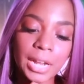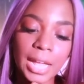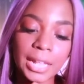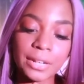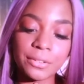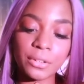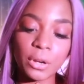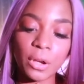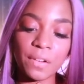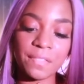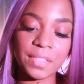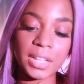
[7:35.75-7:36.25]
I
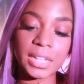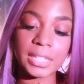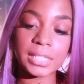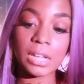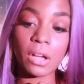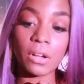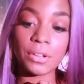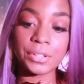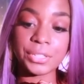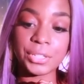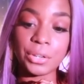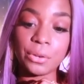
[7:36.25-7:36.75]
don't know if that's
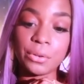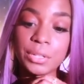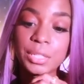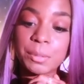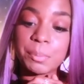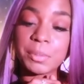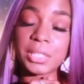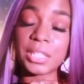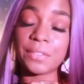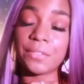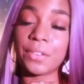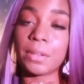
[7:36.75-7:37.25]
also a
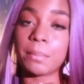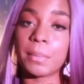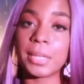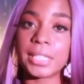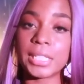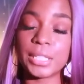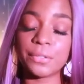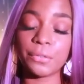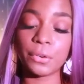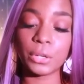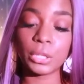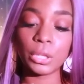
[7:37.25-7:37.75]
specific
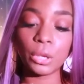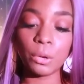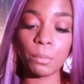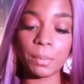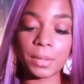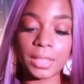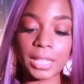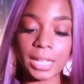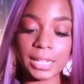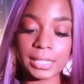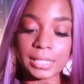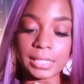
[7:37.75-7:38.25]
message for you,
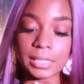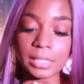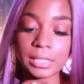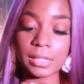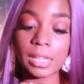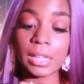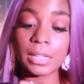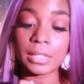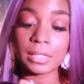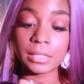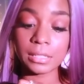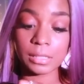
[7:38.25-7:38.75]
but that's
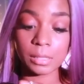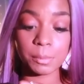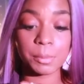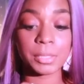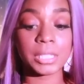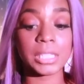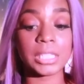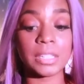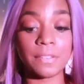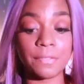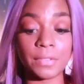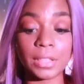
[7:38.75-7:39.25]
a
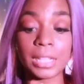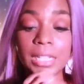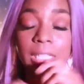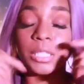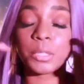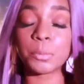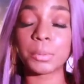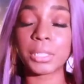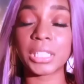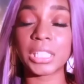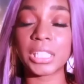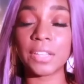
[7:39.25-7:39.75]
specific, that's
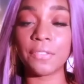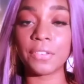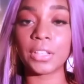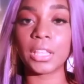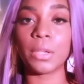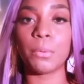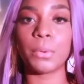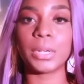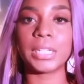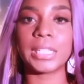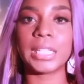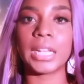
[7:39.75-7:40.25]
specifically
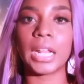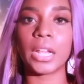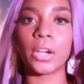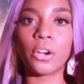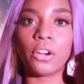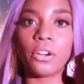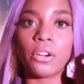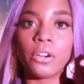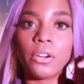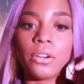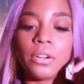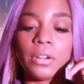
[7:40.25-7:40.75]
what is that I
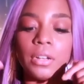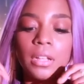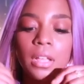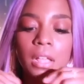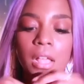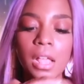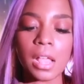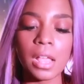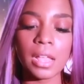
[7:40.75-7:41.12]
heard.